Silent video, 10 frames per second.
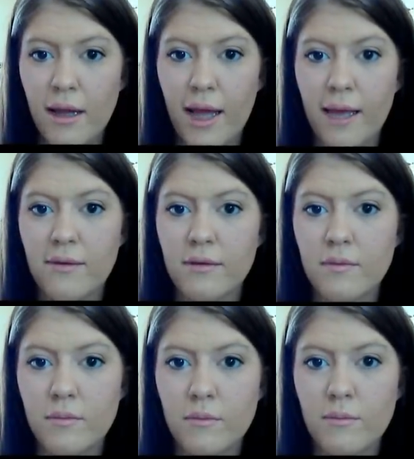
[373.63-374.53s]
and
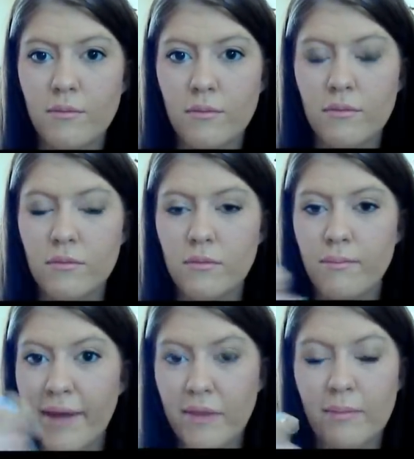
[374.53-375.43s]

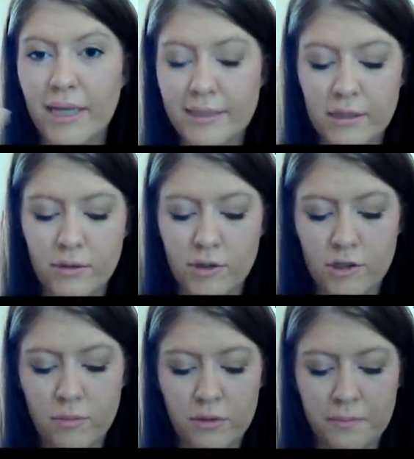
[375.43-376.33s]
make them less
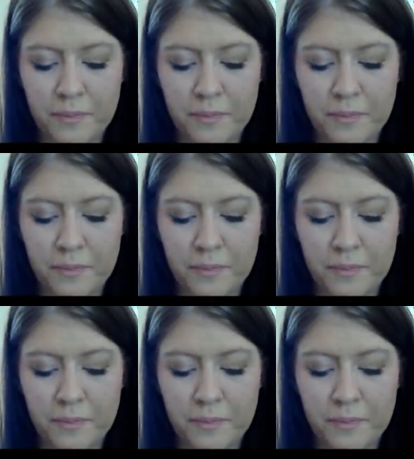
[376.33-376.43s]
noticeable.